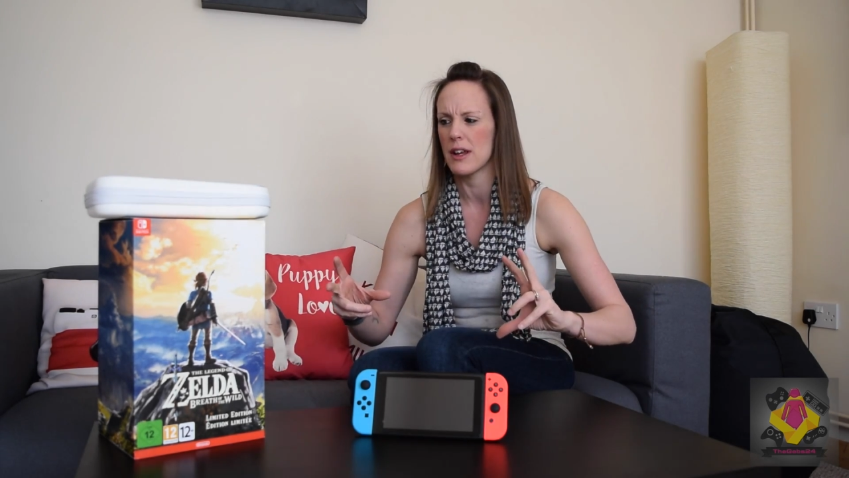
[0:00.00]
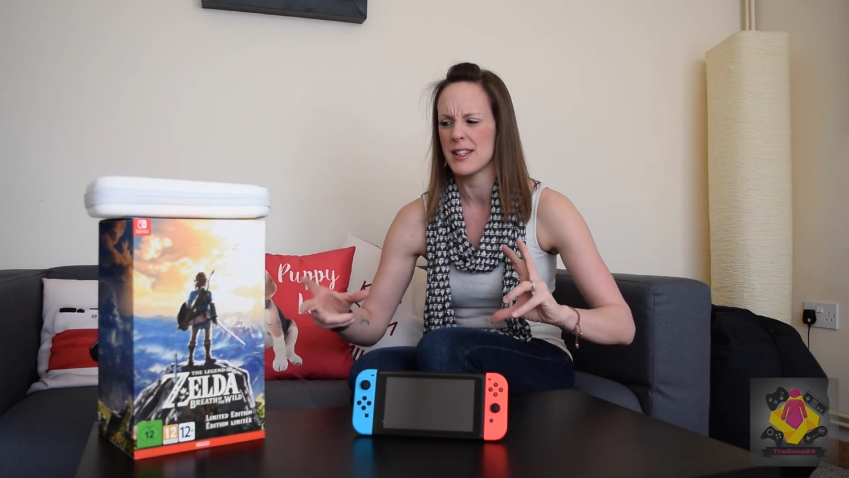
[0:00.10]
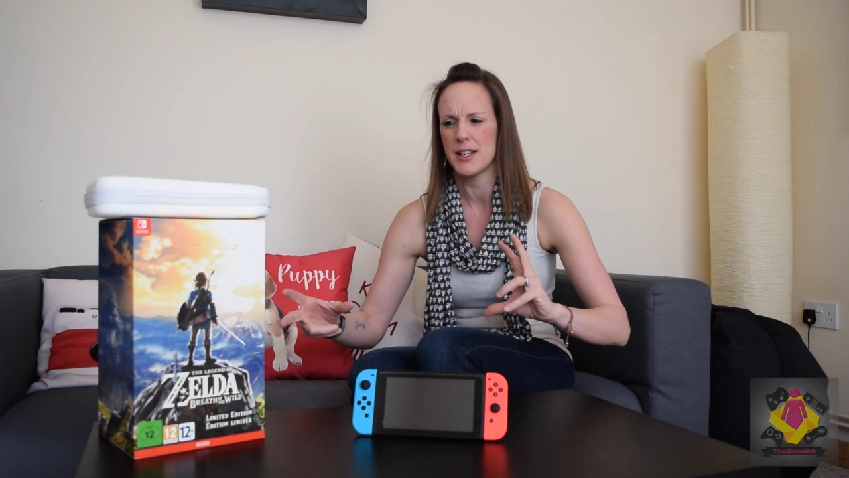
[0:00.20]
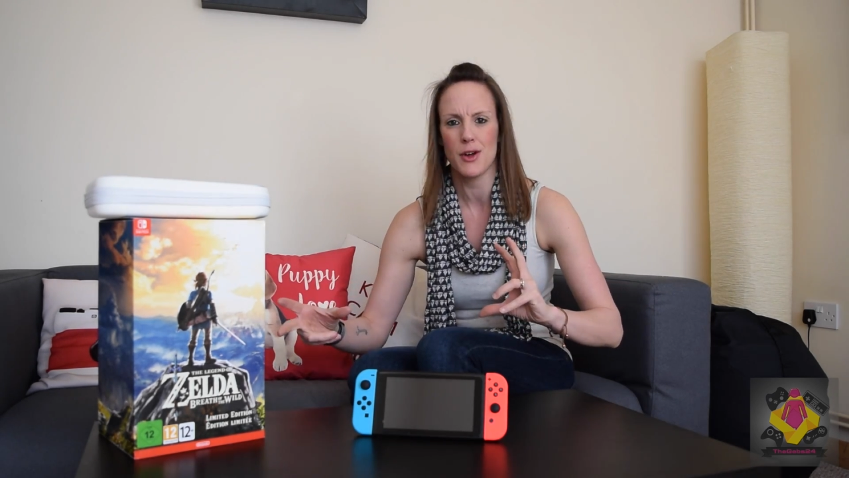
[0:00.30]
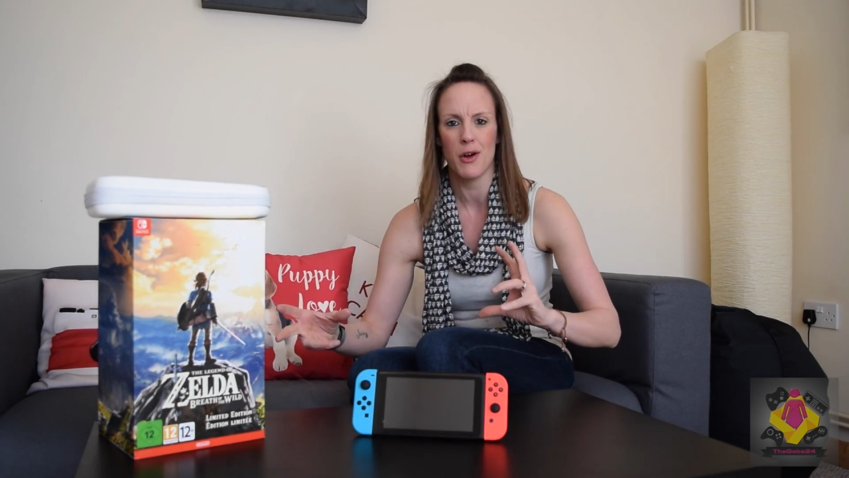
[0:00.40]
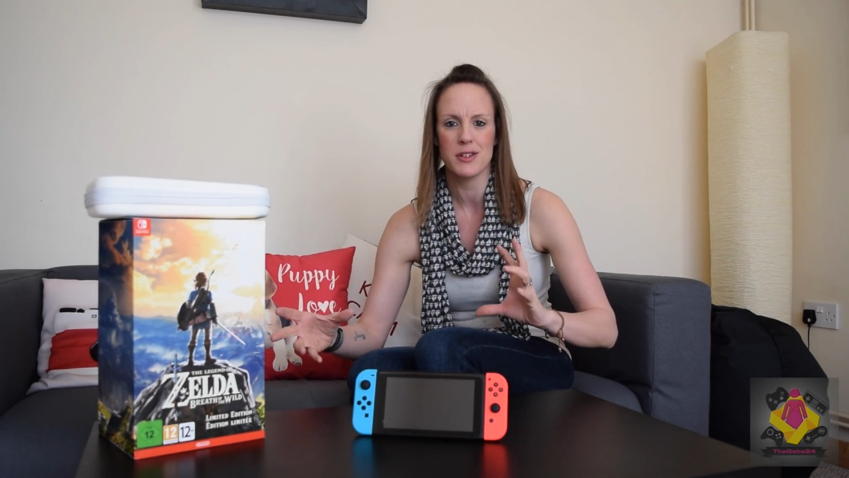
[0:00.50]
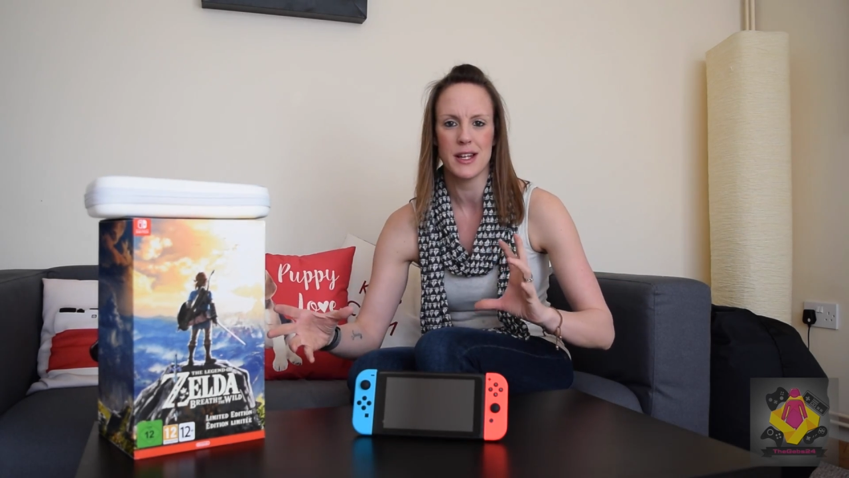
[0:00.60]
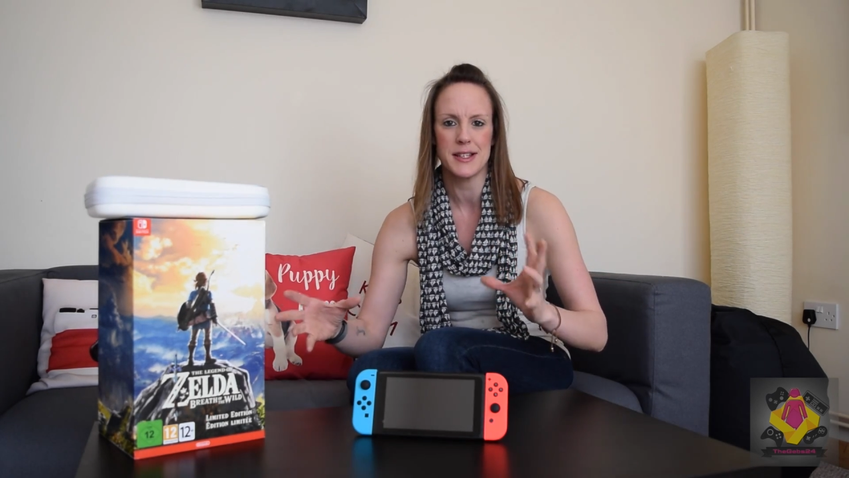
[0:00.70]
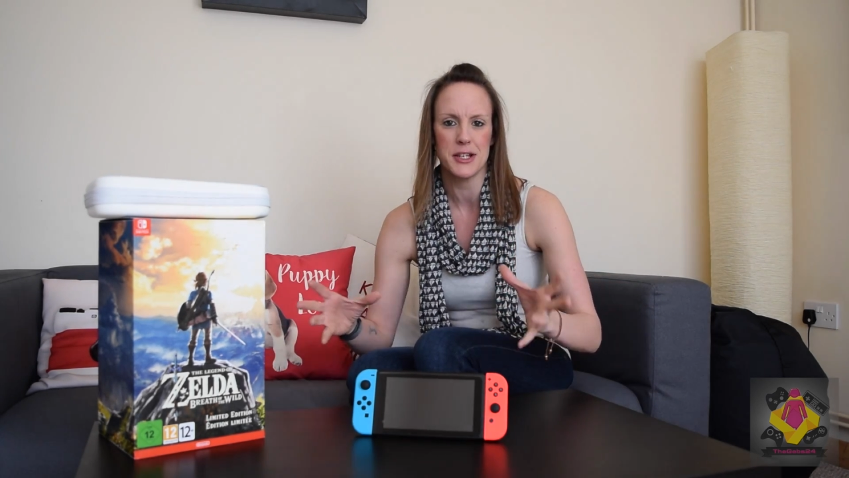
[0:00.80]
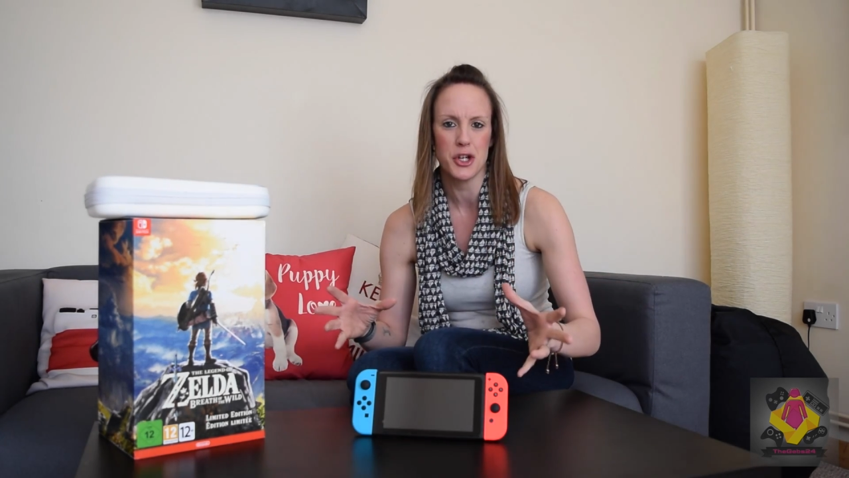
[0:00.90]
is it
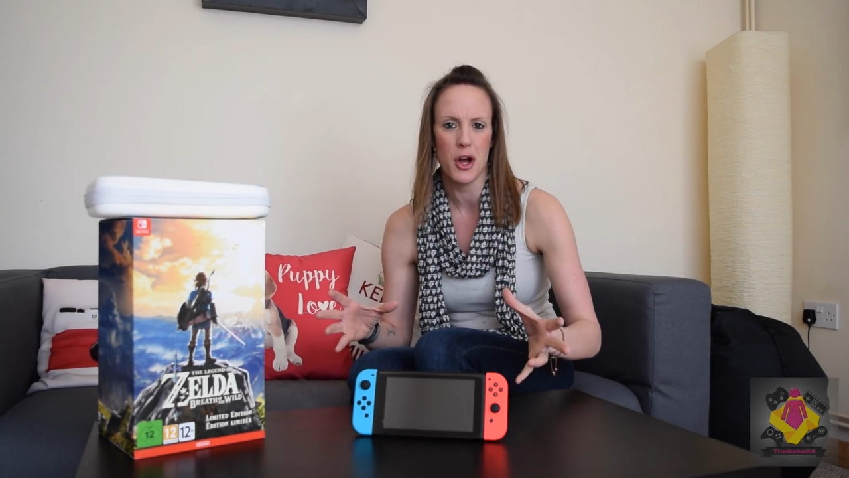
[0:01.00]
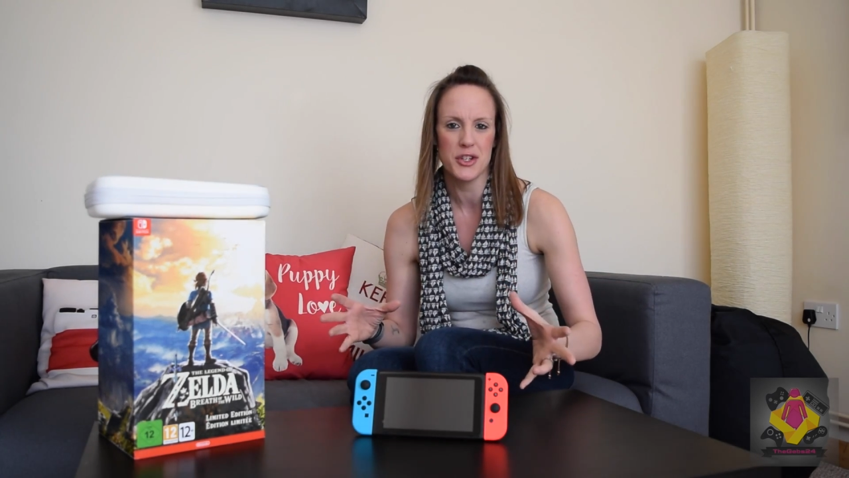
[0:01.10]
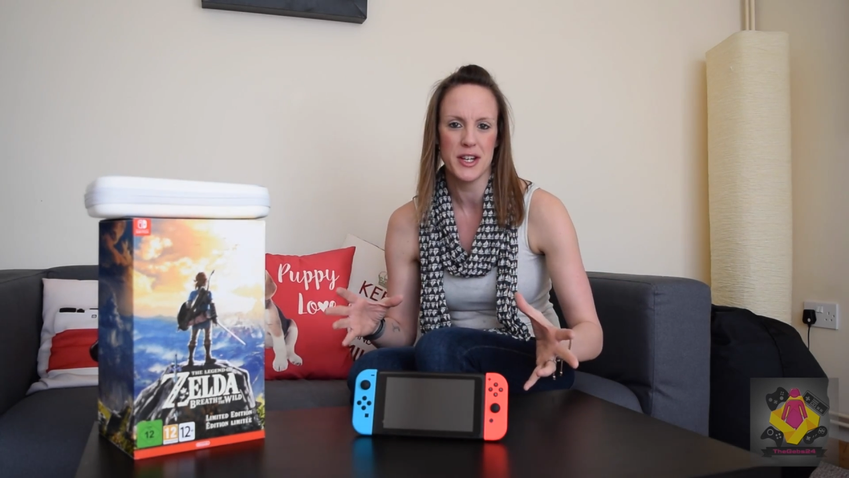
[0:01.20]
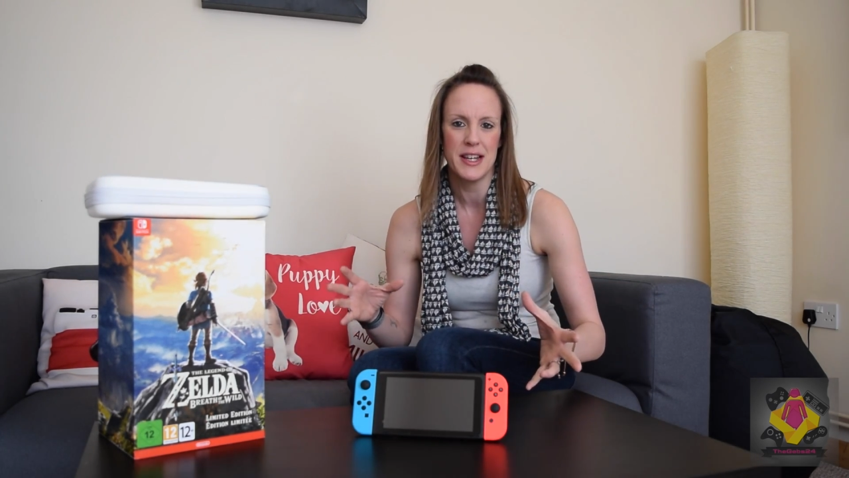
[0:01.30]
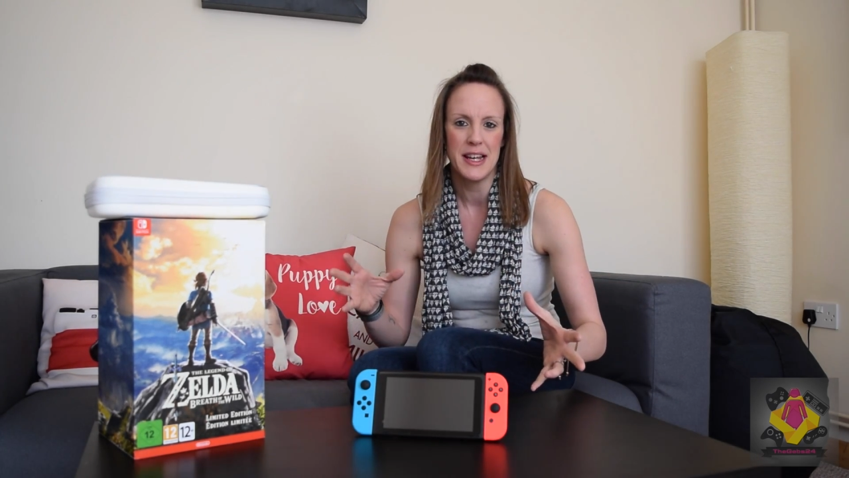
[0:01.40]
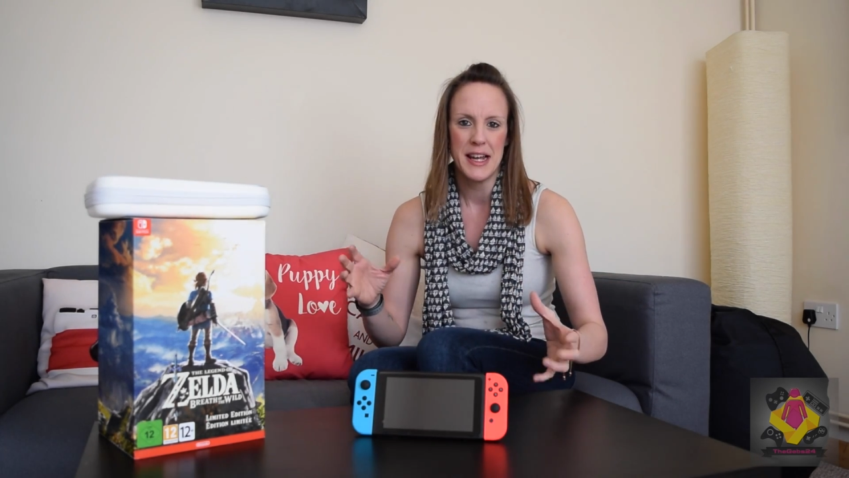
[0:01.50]
docked, is it charging,